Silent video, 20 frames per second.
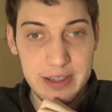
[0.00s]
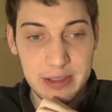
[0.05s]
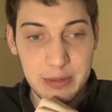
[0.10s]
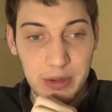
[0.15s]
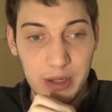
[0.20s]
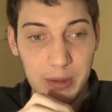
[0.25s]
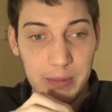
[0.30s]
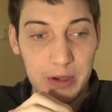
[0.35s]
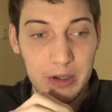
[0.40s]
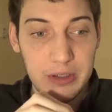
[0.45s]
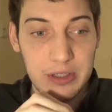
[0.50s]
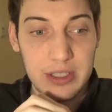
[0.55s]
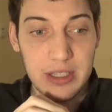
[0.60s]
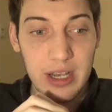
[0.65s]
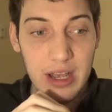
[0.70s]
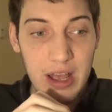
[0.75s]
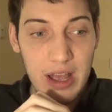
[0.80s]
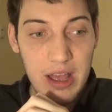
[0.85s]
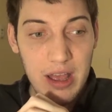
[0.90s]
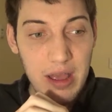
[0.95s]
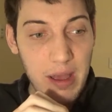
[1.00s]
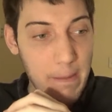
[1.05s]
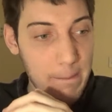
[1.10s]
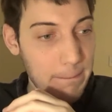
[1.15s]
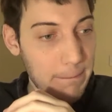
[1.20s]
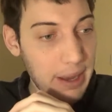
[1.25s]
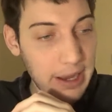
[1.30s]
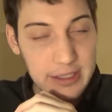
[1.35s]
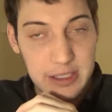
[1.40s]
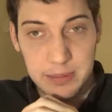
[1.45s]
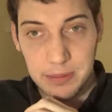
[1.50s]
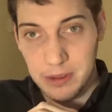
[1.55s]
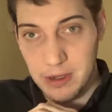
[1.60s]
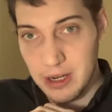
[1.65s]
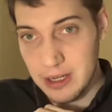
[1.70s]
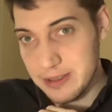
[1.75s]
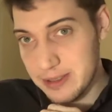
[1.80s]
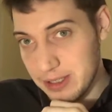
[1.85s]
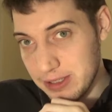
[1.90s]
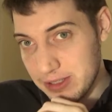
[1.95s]
is one of the most
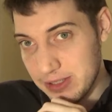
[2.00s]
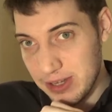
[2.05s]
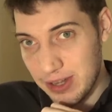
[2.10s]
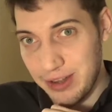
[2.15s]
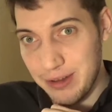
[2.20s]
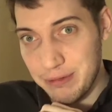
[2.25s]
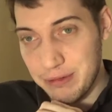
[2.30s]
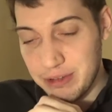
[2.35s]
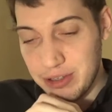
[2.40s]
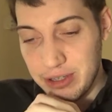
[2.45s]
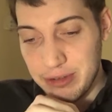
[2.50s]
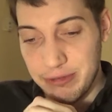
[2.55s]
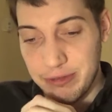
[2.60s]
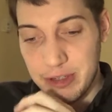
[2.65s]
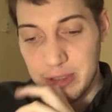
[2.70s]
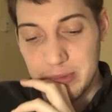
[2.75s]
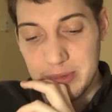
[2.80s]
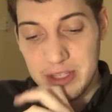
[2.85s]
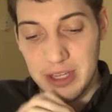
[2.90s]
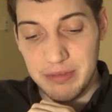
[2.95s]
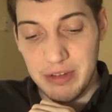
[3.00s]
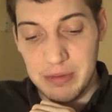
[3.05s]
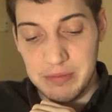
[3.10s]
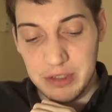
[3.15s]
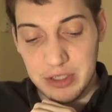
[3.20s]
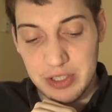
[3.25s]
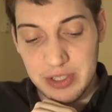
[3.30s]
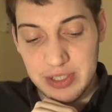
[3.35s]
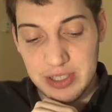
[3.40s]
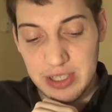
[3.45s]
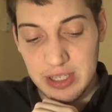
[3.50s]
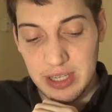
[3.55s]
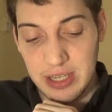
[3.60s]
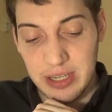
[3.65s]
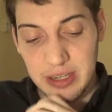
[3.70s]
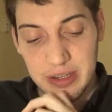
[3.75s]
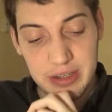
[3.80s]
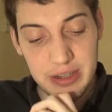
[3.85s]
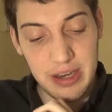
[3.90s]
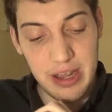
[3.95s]
mesmerizing sci-fi films I've ever
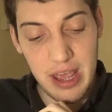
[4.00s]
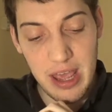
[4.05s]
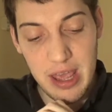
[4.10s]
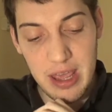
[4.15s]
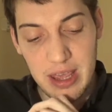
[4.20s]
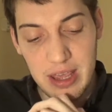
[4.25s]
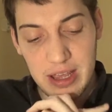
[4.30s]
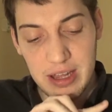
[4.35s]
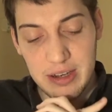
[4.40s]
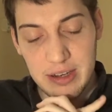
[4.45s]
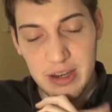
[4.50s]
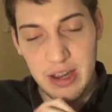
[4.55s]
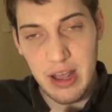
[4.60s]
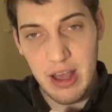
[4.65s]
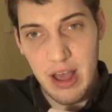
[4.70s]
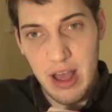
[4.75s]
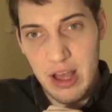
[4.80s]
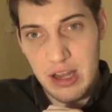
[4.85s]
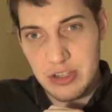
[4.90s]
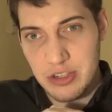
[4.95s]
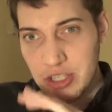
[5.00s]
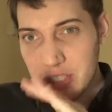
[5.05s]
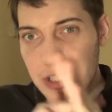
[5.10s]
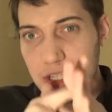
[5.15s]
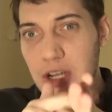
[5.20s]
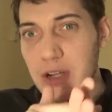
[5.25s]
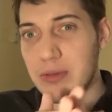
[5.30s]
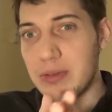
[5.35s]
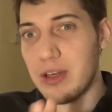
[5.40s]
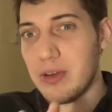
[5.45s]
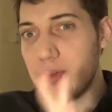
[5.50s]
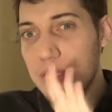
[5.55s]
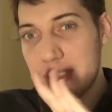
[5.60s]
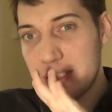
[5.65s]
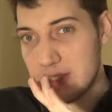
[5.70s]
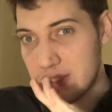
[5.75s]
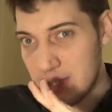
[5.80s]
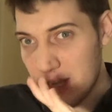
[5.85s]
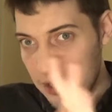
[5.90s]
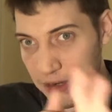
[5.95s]
seen. And just note though,
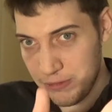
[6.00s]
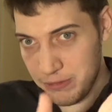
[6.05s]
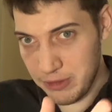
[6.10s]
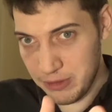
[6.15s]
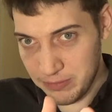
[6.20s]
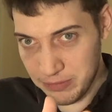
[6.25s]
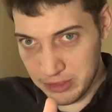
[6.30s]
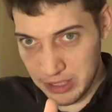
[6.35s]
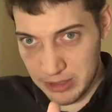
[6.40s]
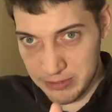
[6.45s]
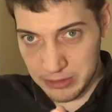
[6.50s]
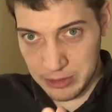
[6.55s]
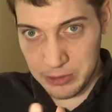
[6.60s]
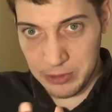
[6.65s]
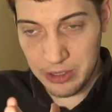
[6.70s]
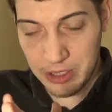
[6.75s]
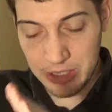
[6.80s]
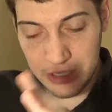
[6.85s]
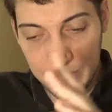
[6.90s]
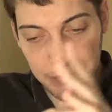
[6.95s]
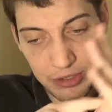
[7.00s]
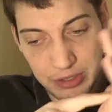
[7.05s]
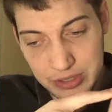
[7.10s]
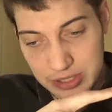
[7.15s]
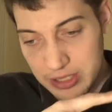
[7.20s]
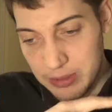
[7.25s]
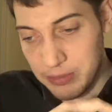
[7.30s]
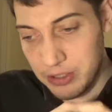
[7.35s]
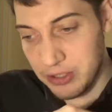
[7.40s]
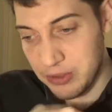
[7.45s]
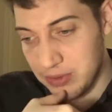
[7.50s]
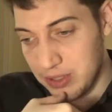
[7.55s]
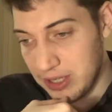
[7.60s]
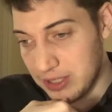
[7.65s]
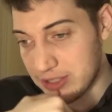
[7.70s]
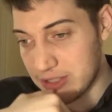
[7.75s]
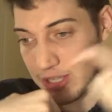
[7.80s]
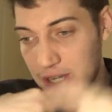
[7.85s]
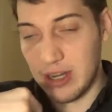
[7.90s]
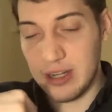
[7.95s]
this is not a film for everyone. If you're someone who
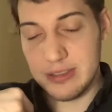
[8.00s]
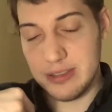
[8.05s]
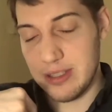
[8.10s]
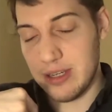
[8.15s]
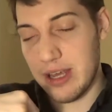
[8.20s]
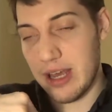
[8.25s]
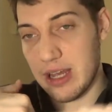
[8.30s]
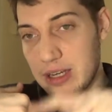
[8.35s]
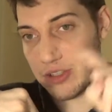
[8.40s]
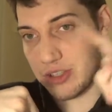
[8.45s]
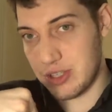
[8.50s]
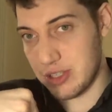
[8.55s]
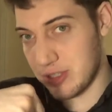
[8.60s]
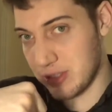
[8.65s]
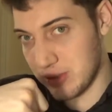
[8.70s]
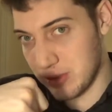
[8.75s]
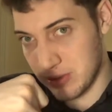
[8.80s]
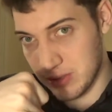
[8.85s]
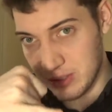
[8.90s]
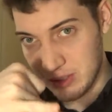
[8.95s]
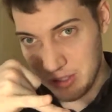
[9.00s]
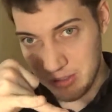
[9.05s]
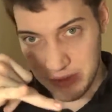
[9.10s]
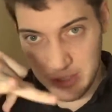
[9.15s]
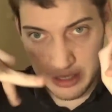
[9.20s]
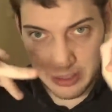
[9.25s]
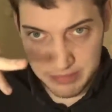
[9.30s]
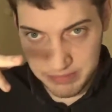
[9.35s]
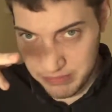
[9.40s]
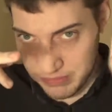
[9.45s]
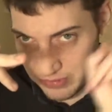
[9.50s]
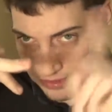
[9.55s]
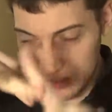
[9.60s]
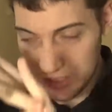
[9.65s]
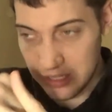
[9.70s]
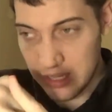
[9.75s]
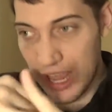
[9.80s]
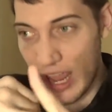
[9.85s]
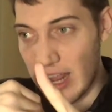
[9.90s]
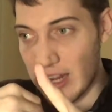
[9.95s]
needs constant action or you need
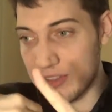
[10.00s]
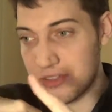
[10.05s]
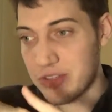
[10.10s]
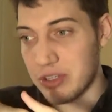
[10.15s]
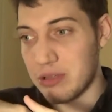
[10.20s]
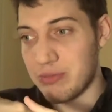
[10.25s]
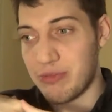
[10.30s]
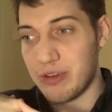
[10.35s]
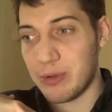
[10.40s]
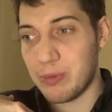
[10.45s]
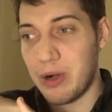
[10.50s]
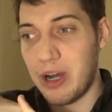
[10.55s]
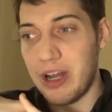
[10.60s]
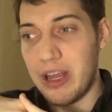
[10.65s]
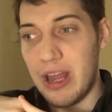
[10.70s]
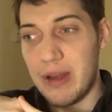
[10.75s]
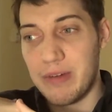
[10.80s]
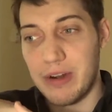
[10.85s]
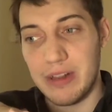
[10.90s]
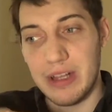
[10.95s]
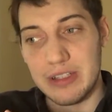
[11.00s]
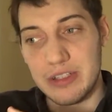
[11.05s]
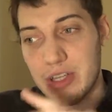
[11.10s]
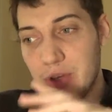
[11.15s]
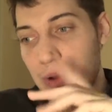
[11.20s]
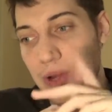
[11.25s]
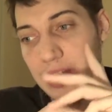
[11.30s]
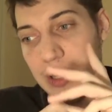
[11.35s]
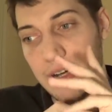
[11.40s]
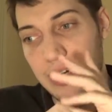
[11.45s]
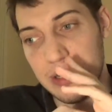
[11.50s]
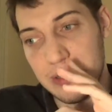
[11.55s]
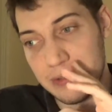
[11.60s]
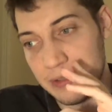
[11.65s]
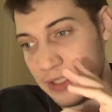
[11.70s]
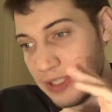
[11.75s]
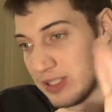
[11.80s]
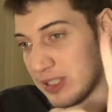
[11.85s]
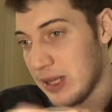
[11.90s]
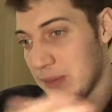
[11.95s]
answers for why everything's going on,
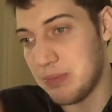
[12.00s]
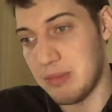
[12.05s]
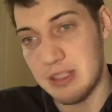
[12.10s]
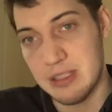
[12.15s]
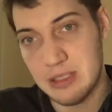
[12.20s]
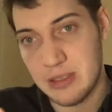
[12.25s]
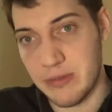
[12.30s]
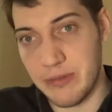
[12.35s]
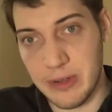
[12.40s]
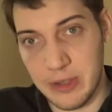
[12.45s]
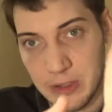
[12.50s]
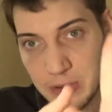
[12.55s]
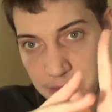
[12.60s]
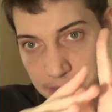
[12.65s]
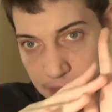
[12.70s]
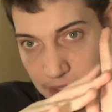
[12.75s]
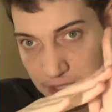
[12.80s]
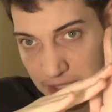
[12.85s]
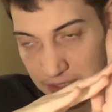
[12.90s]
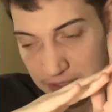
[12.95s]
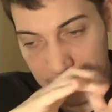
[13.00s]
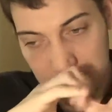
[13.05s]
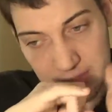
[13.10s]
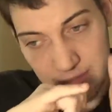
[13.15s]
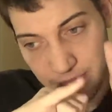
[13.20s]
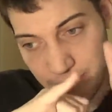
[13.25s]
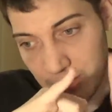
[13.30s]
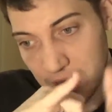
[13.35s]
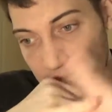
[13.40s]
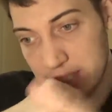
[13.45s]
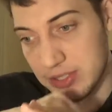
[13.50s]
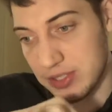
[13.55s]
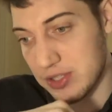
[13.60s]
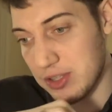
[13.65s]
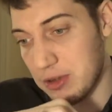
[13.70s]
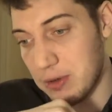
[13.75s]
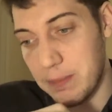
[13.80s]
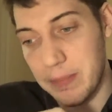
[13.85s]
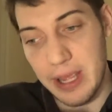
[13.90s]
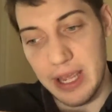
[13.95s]
skip this film because it's very
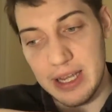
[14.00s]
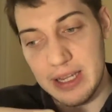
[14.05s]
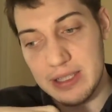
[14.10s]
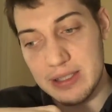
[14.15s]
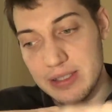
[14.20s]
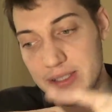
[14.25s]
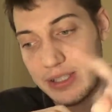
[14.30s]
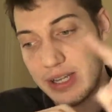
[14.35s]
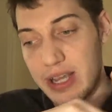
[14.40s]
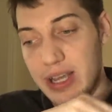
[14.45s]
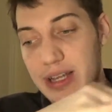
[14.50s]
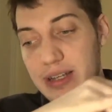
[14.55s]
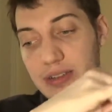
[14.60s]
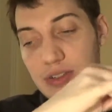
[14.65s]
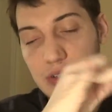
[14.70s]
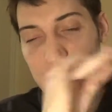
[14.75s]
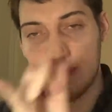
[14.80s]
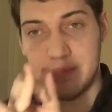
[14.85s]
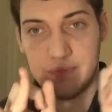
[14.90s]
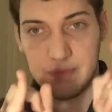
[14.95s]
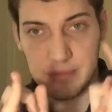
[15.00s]
slow paced and